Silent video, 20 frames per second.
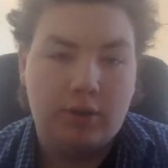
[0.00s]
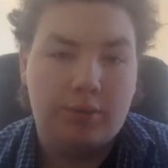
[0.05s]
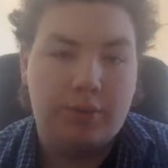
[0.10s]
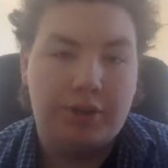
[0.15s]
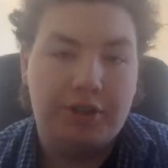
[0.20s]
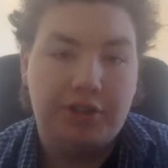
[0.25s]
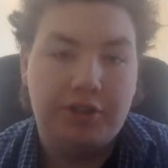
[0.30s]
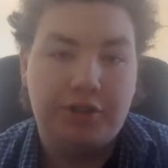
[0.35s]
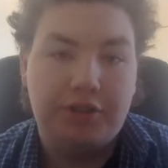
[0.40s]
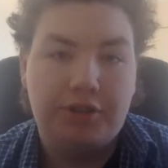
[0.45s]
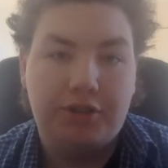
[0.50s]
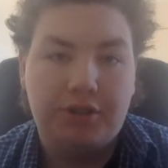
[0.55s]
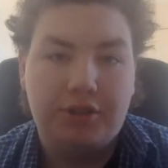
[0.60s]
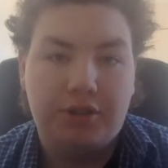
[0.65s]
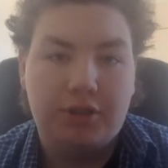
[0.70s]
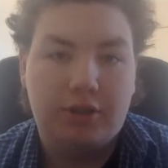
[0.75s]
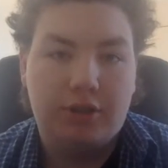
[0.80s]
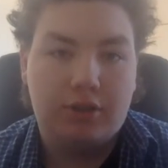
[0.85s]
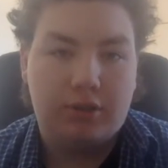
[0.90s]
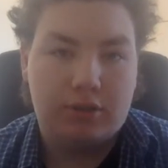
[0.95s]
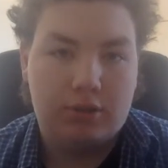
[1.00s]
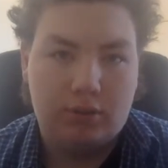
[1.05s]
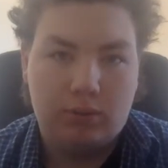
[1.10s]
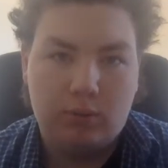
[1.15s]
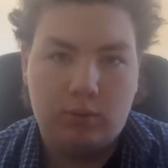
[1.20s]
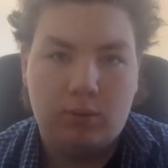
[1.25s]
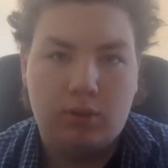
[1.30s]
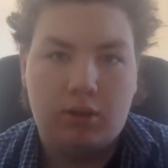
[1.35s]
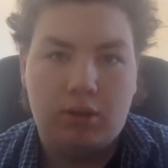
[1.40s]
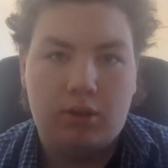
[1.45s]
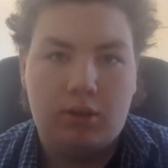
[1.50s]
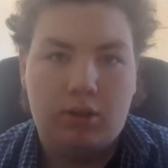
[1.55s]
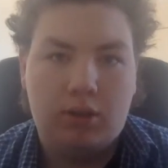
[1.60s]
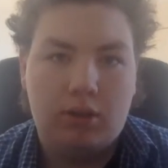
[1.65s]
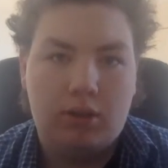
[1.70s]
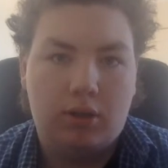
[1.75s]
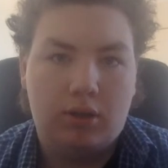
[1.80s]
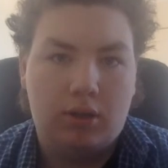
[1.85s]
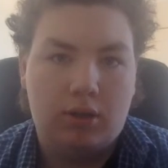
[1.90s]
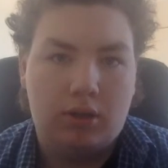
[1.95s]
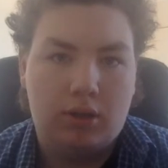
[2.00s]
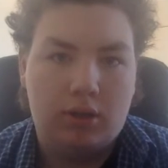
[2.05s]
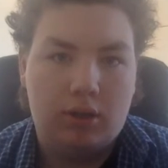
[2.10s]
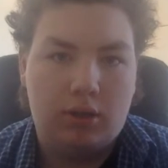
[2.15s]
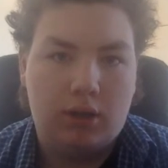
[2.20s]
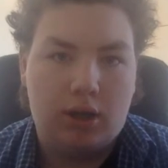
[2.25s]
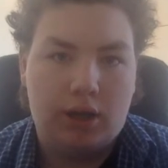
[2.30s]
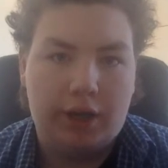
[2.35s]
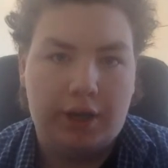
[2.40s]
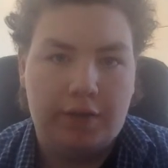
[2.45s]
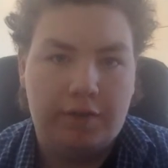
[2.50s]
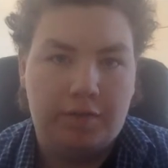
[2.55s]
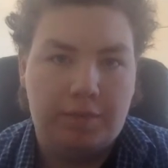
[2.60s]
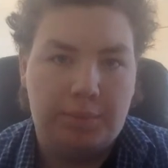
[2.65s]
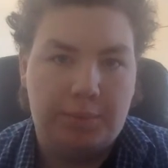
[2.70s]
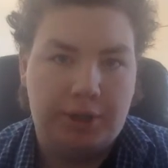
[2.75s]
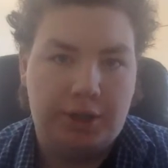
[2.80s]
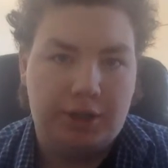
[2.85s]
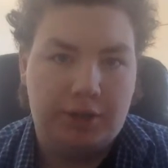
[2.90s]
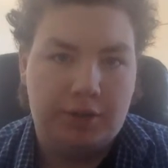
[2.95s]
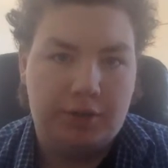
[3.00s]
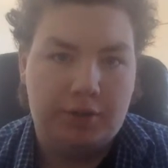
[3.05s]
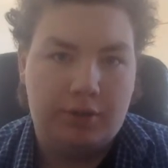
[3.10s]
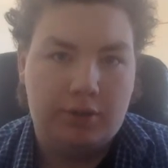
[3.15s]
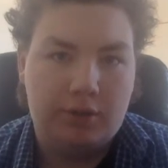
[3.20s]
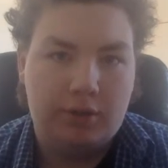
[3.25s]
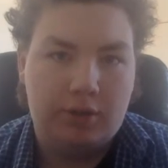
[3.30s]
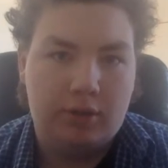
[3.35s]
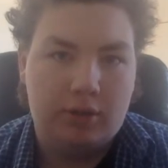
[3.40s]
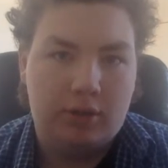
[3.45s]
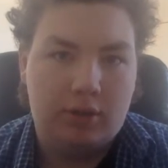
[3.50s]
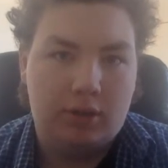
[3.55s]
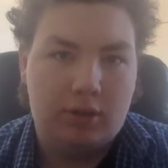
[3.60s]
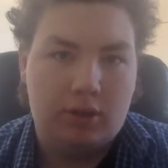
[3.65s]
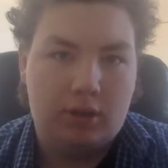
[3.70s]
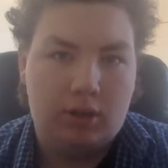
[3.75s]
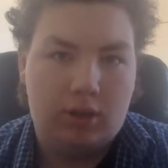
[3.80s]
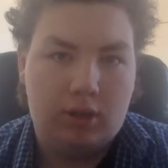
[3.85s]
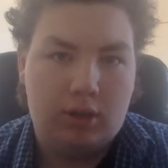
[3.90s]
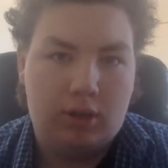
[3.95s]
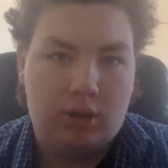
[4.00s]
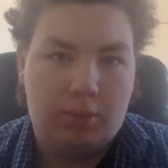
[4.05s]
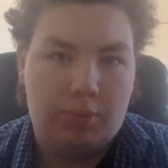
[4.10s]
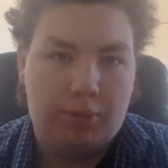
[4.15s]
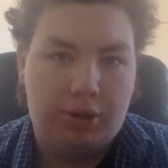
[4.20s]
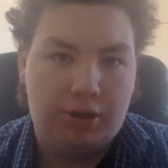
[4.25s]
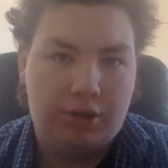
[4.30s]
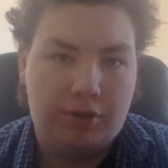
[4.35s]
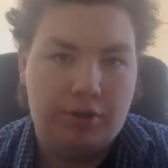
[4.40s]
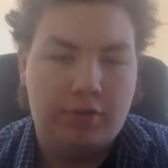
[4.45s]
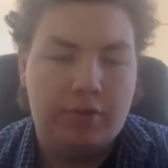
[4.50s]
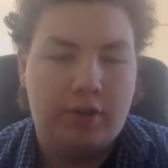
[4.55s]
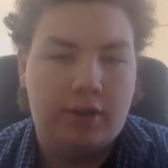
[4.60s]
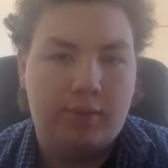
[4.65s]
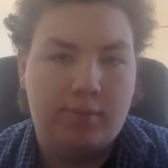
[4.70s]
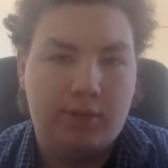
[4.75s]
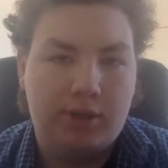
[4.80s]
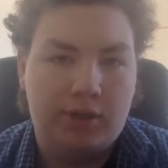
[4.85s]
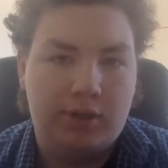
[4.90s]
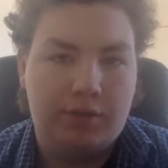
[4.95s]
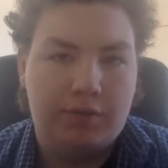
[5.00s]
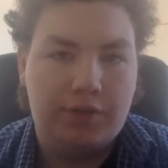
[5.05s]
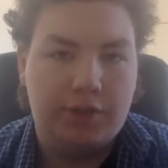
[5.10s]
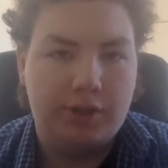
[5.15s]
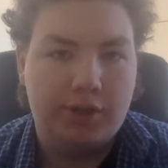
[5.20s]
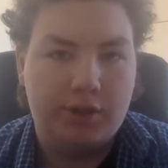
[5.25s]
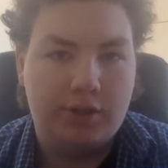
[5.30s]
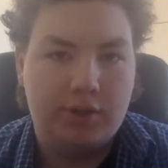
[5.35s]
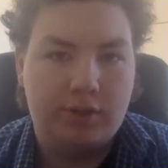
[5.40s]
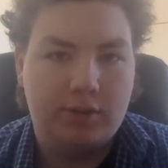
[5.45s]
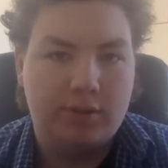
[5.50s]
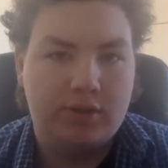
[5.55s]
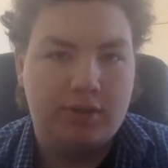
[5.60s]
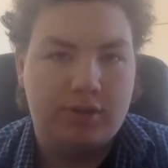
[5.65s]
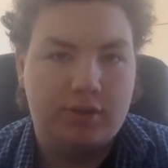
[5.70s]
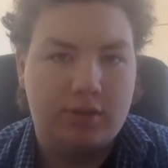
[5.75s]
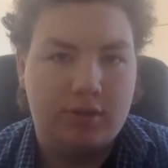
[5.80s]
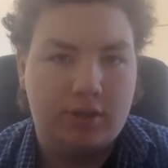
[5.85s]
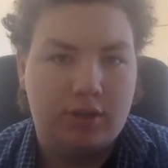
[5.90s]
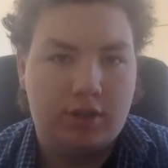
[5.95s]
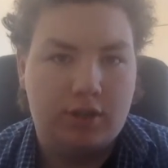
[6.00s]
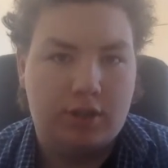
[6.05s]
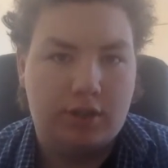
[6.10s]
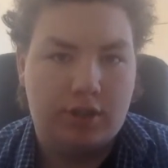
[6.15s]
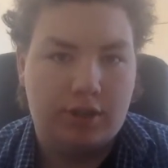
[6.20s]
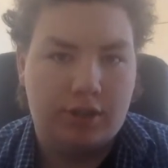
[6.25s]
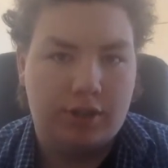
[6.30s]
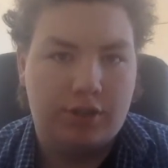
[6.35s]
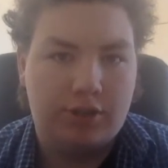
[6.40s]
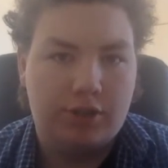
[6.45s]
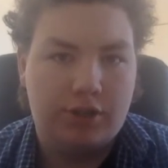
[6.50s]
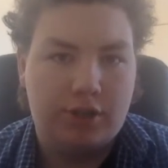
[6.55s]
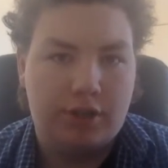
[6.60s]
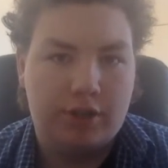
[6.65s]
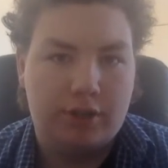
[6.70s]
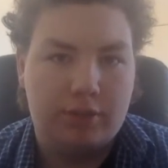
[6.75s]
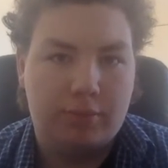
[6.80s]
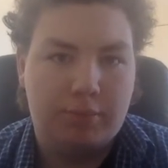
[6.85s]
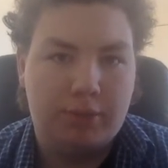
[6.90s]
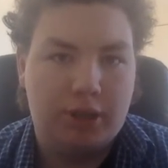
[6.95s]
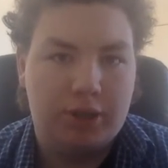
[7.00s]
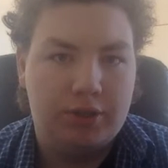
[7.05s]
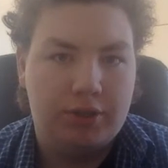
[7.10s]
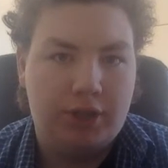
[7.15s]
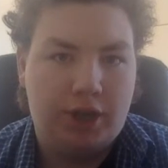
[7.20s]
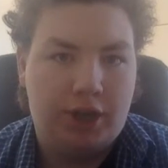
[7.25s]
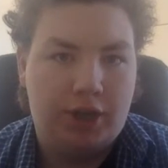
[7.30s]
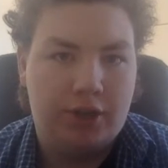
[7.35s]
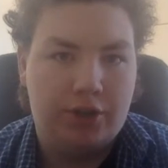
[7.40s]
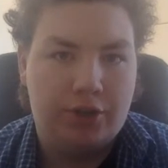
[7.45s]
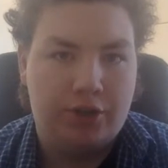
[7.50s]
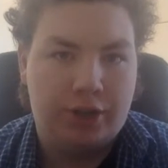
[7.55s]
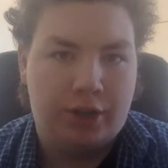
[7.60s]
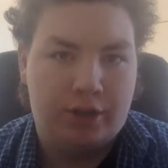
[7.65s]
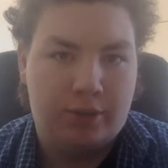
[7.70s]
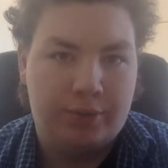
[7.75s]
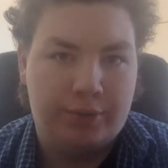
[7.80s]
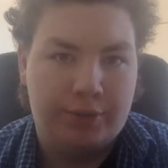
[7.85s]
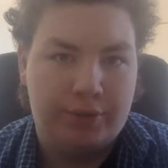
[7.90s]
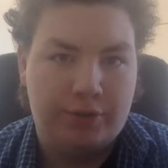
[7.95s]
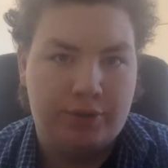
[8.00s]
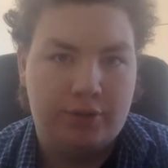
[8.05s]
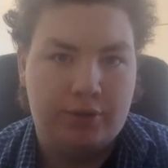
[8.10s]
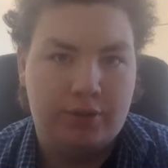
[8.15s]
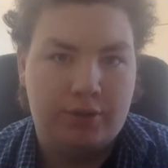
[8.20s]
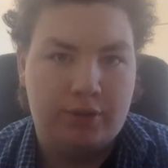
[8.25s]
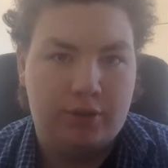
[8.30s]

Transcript: Which, cool, I have made a bunch of animated videos, each take about 10-ish hours.